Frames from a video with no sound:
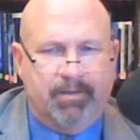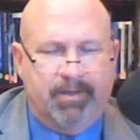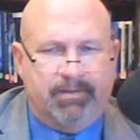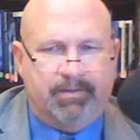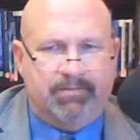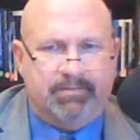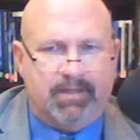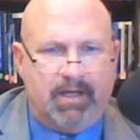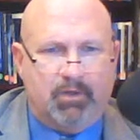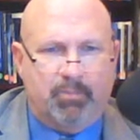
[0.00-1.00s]
the
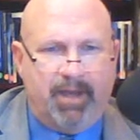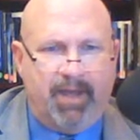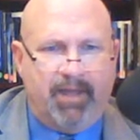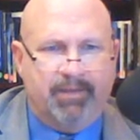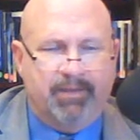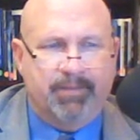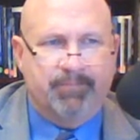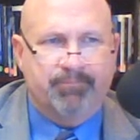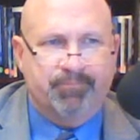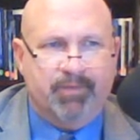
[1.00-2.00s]
psychopath,
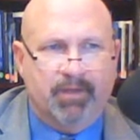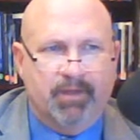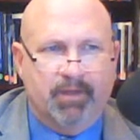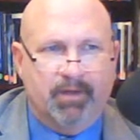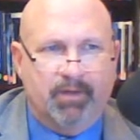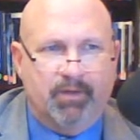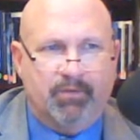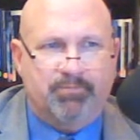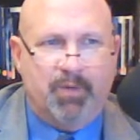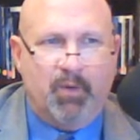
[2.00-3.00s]
you know, is
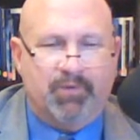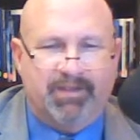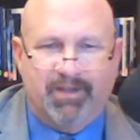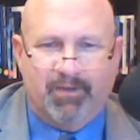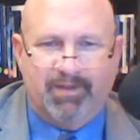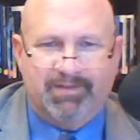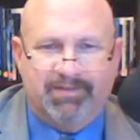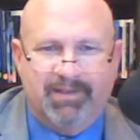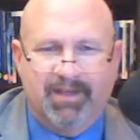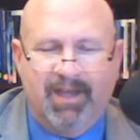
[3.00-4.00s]
both guiltless
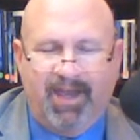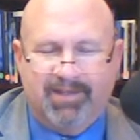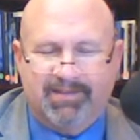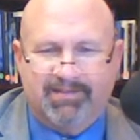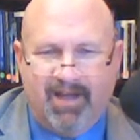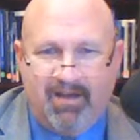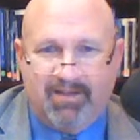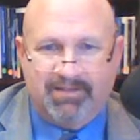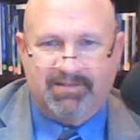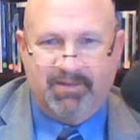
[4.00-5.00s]
and
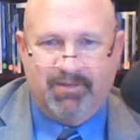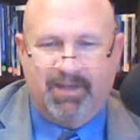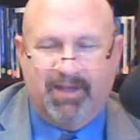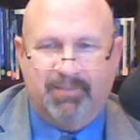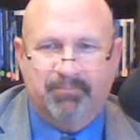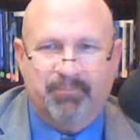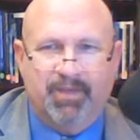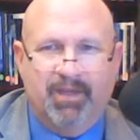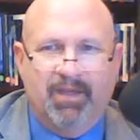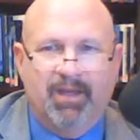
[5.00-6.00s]
dishonest. Okay,
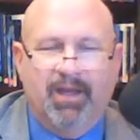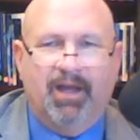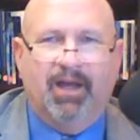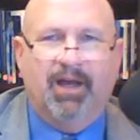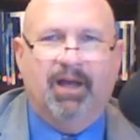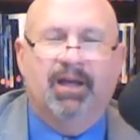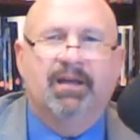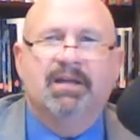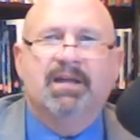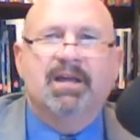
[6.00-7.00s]
uh,
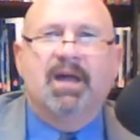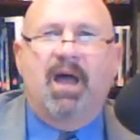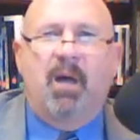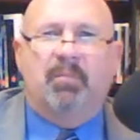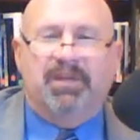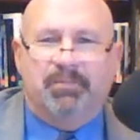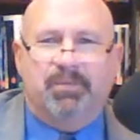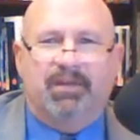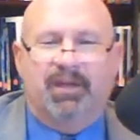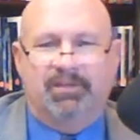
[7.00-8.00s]

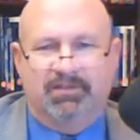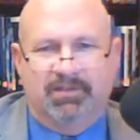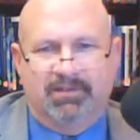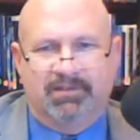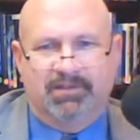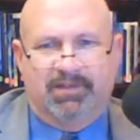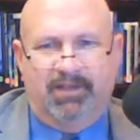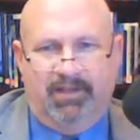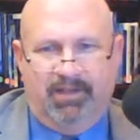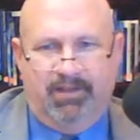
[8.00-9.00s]
manipulation is the key,